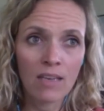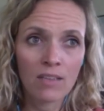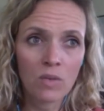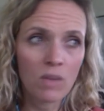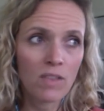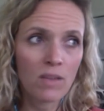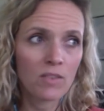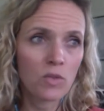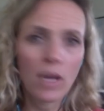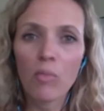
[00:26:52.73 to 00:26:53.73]
sort of the
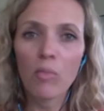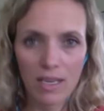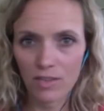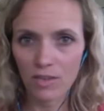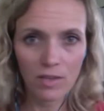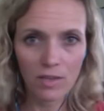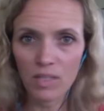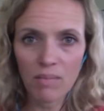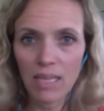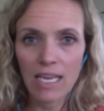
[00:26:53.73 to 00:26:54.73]
trailblazers,
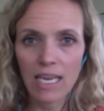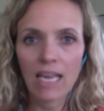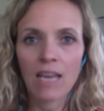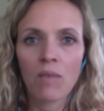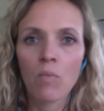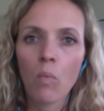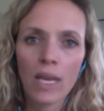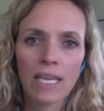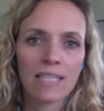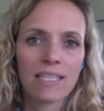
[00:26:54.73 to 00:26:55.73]
ultimately, in
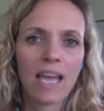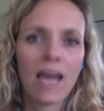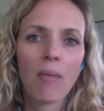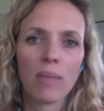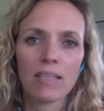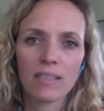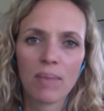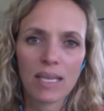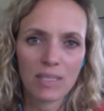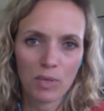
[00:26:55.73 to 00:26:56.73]
what needs to happen to
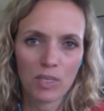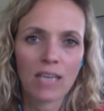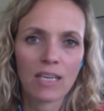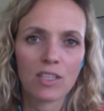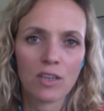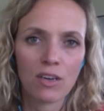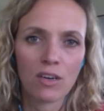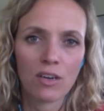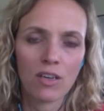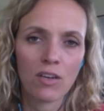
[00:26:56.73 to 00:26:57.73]
best protect
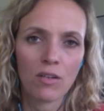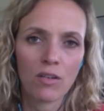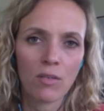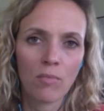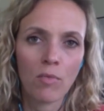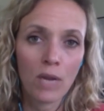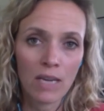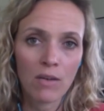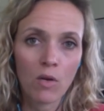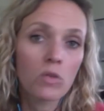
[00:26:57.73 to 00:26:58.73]
your
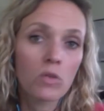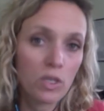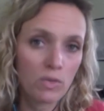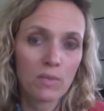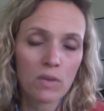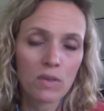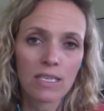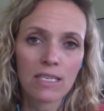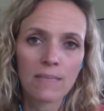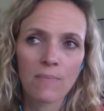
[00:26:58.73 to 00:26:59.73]
marine ocean
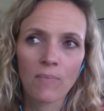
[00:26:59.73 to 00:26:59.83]
resources.